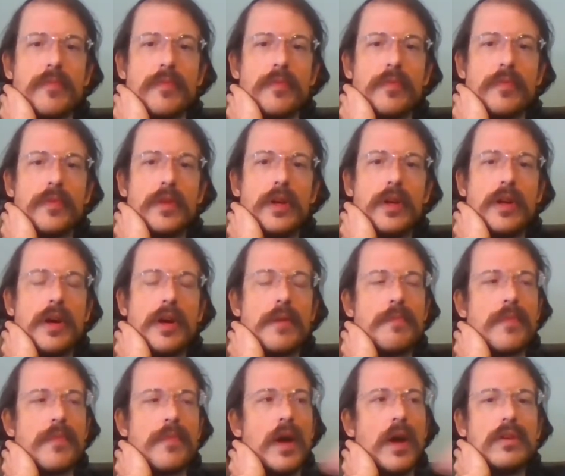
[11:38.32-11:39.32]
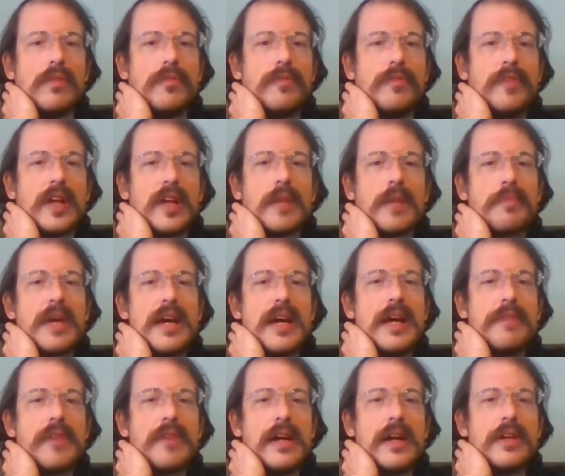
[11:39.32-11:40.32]
you know? Philip K.
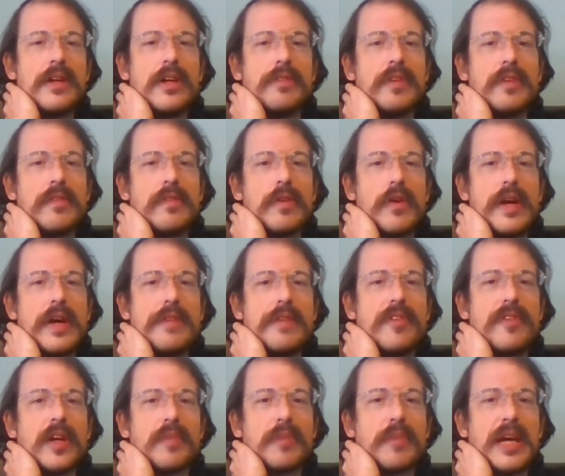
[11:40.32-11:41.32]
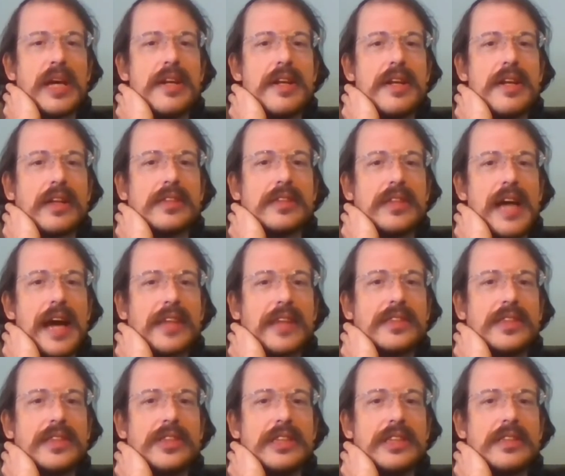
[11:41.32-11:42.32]
I don't know if you ever read Philip K. Dick's
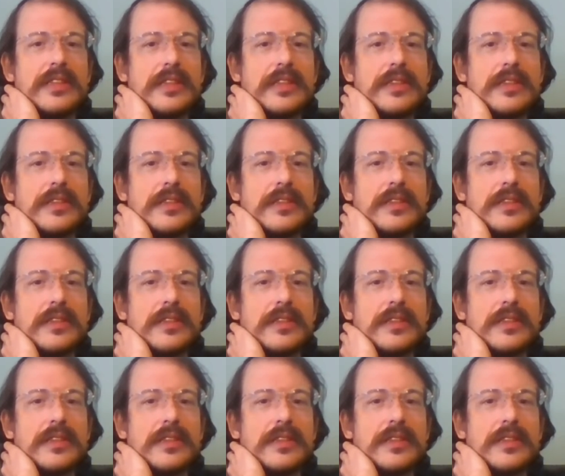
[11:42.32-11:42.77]
Exegesis.